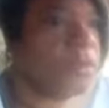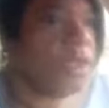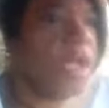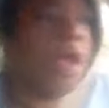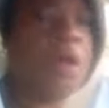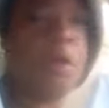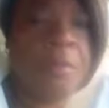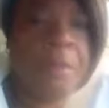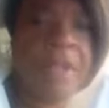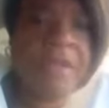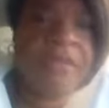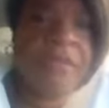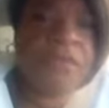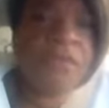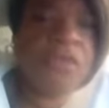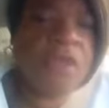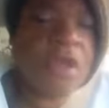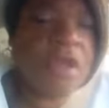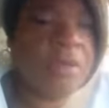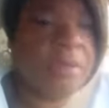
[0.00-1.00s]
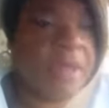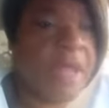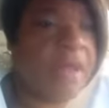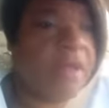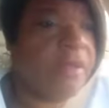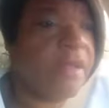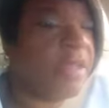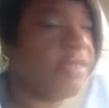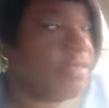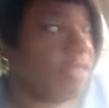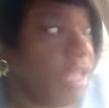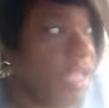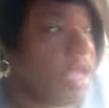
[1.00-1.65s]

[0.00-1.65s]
Oh, but I was talking about, I